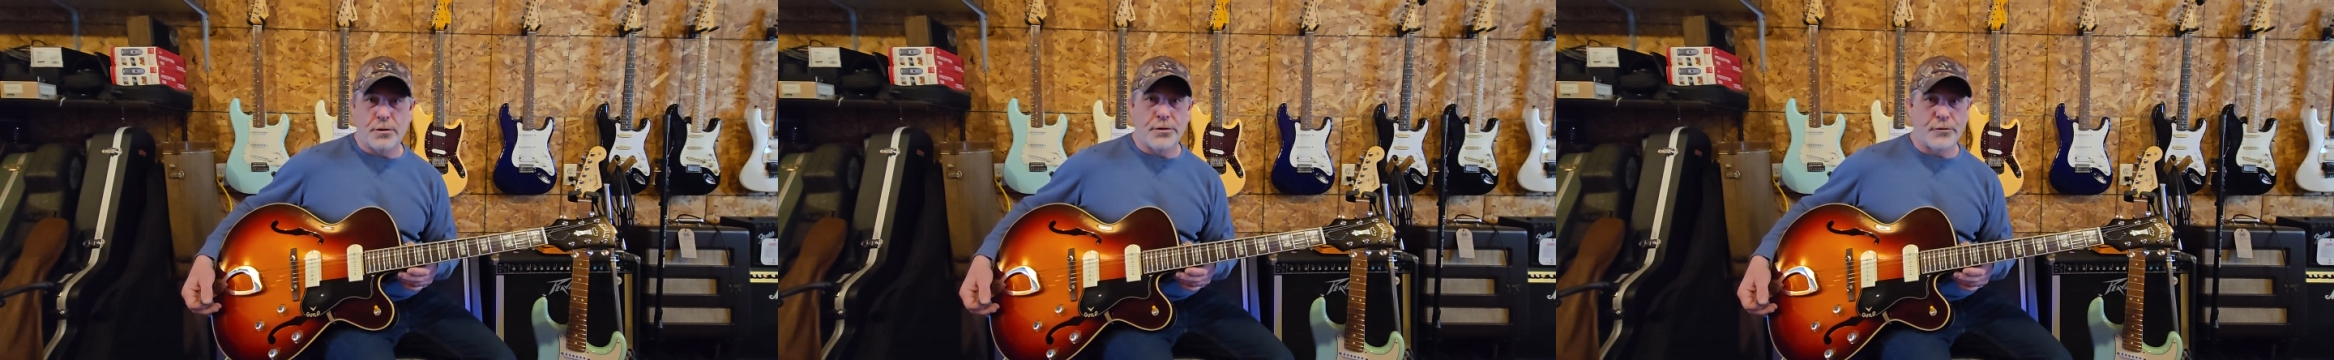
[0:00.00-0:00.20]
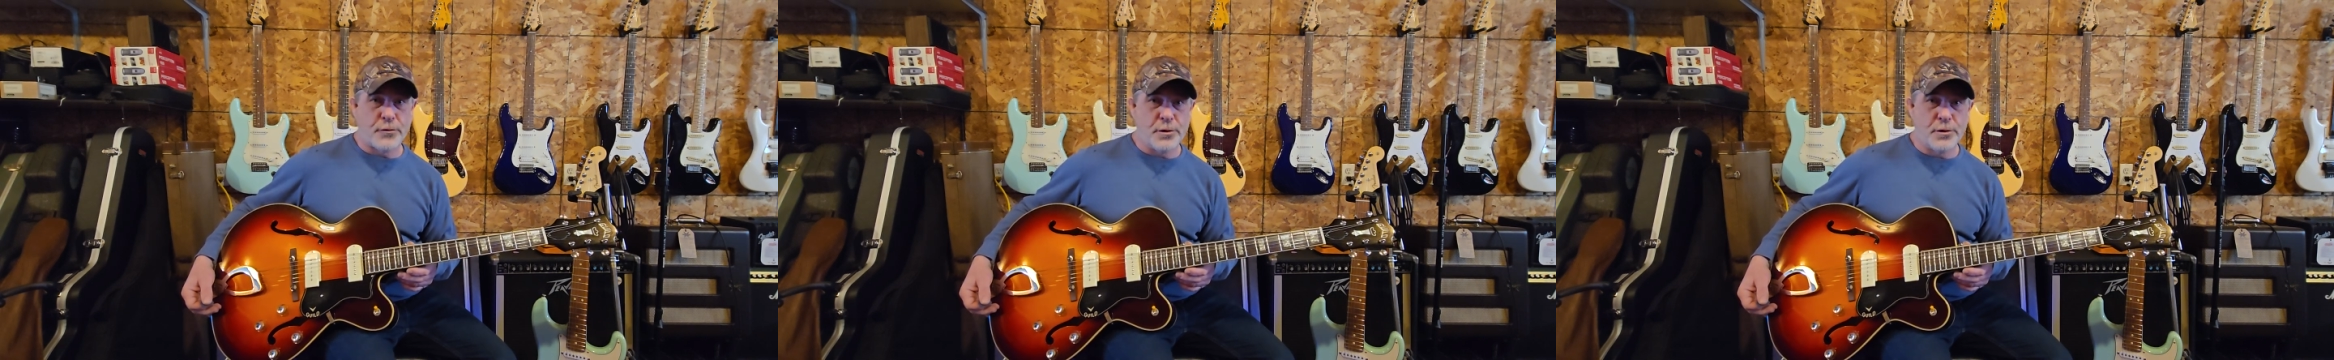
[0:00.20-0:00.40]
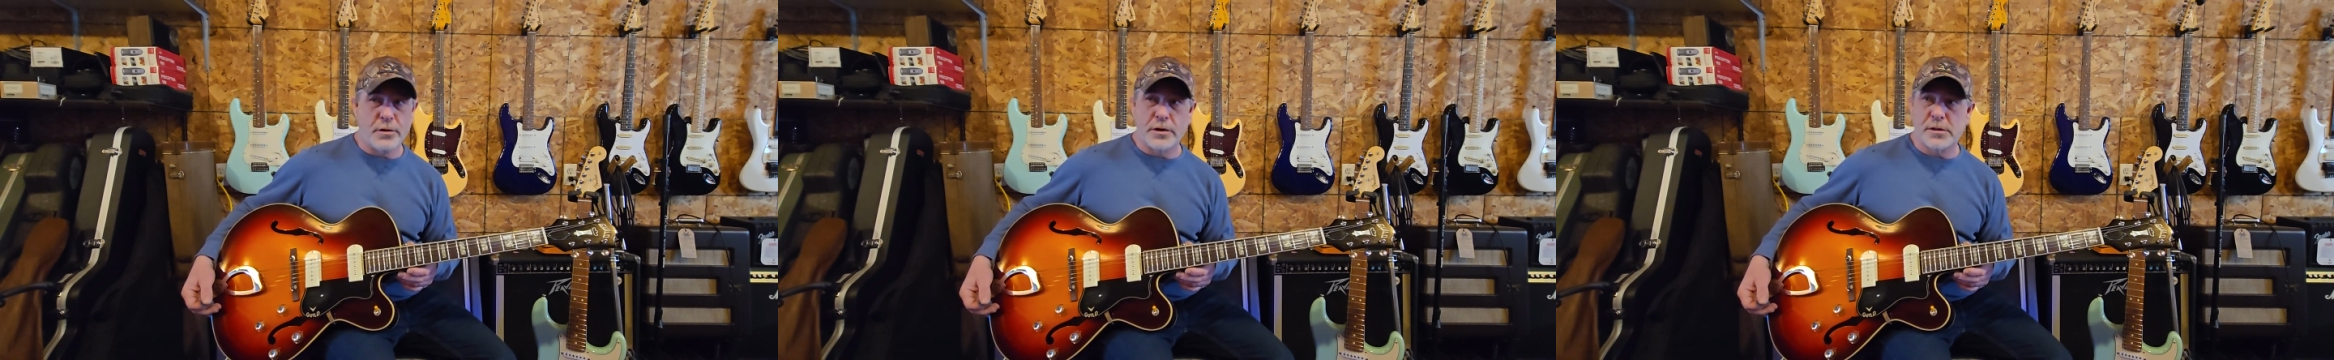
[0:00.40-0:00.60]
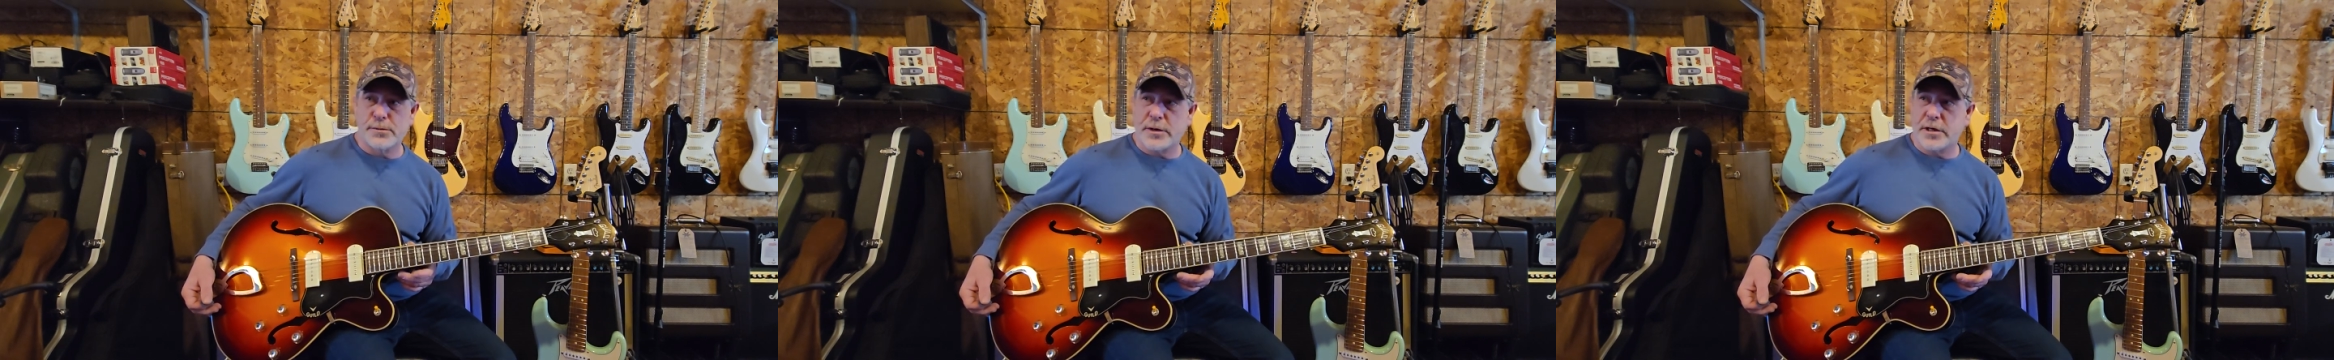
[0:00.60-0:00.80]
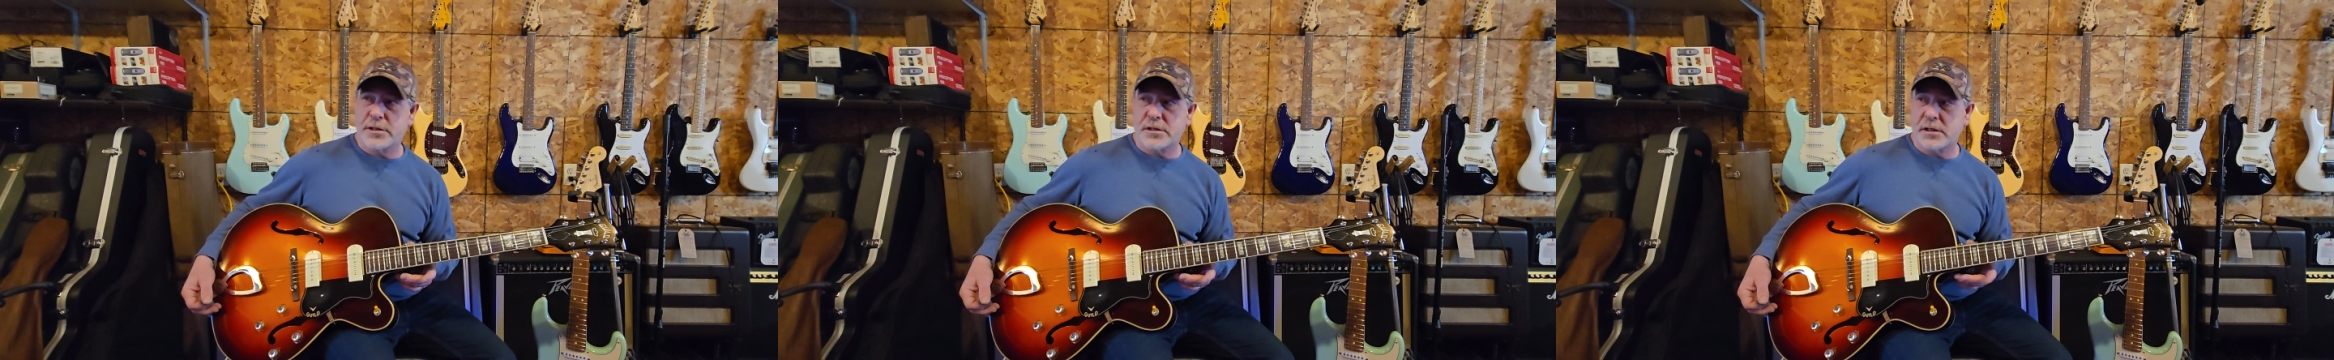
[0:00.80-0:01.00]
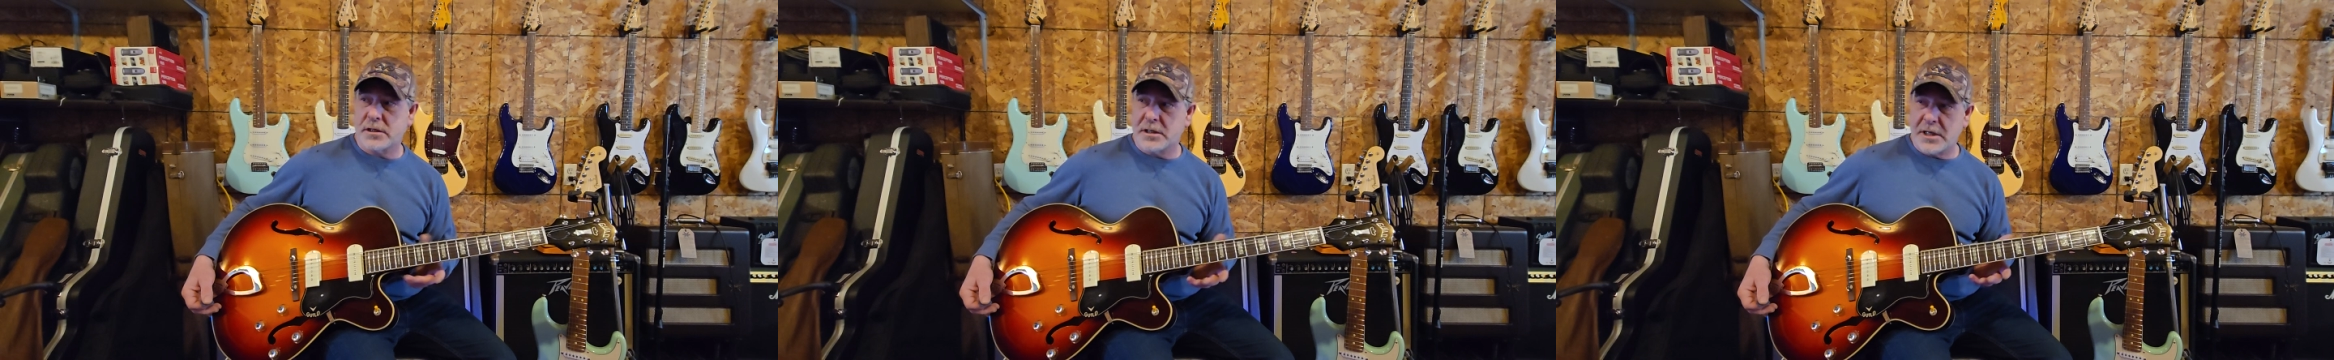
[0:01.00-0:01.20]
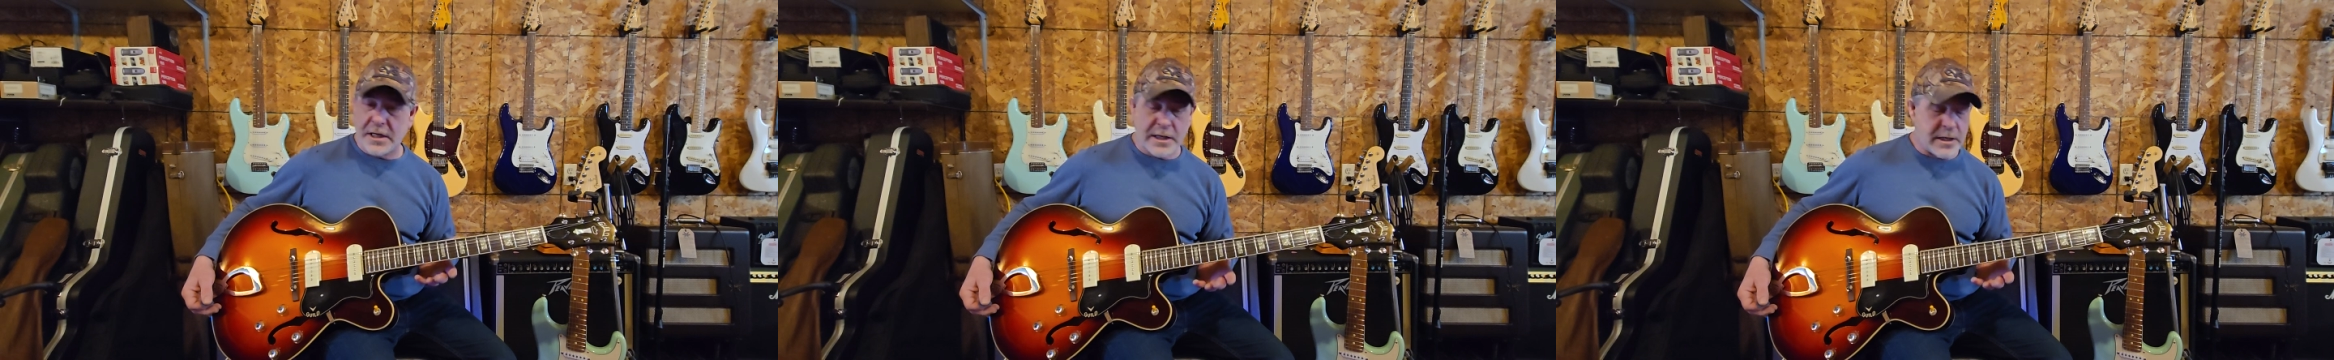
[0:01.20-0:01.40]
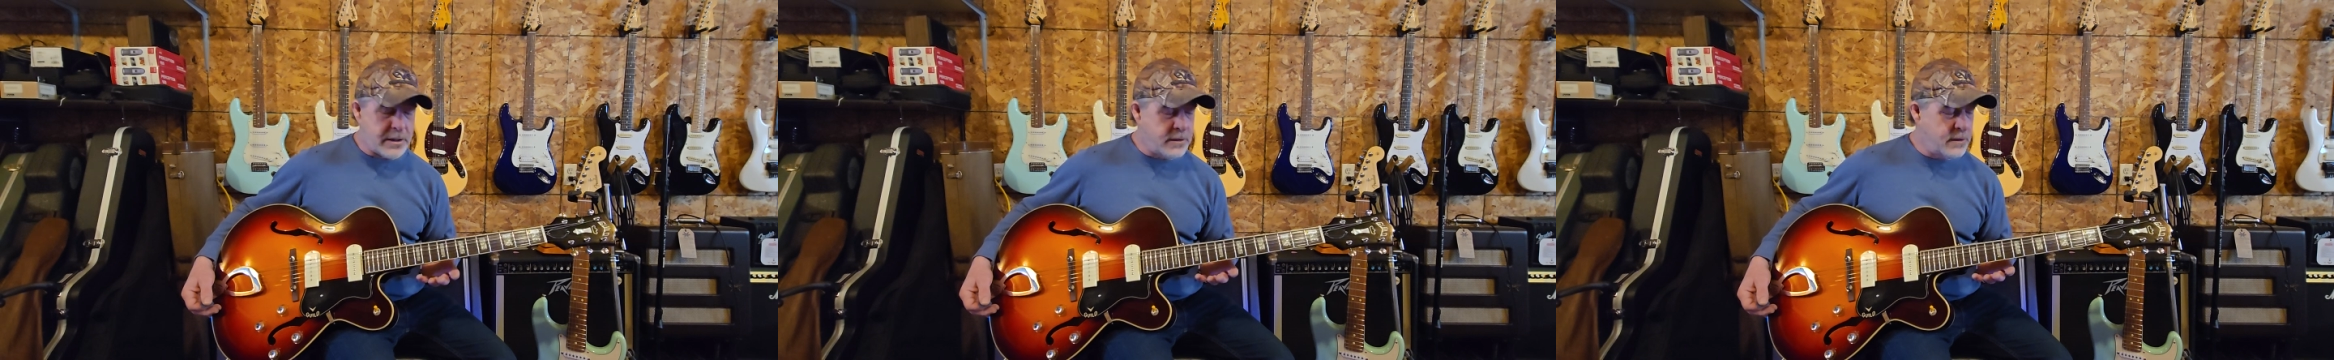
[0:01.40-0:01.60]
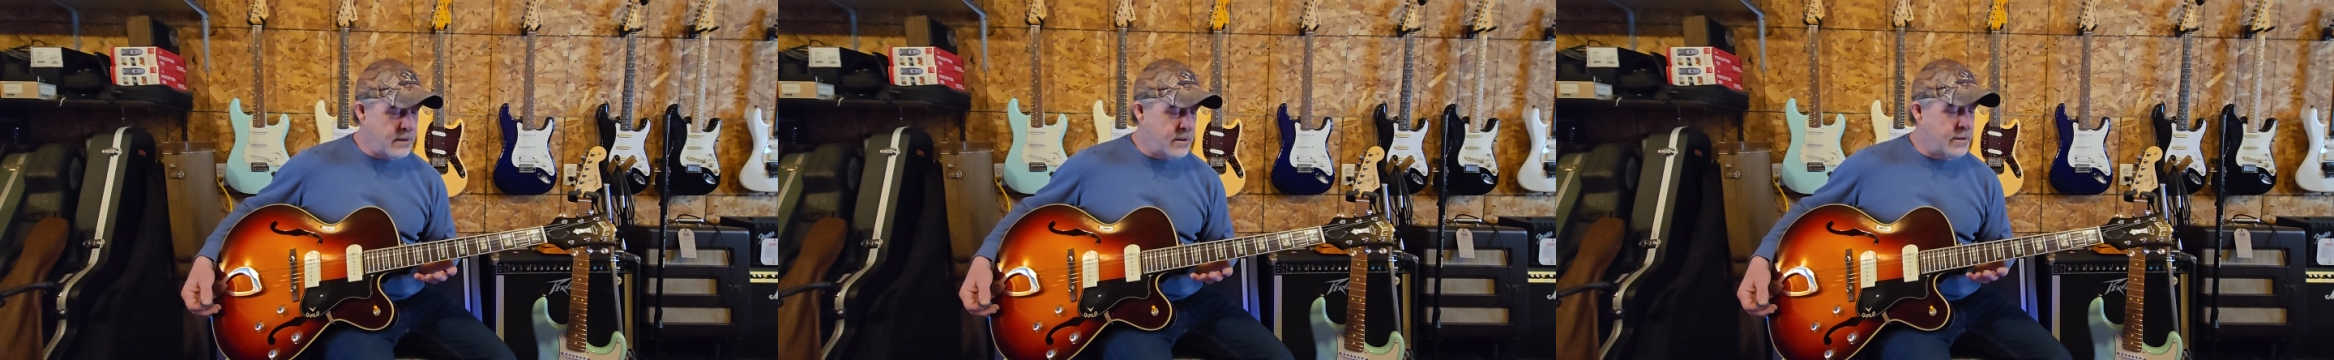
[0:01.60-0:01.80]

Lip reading: through it as best I can,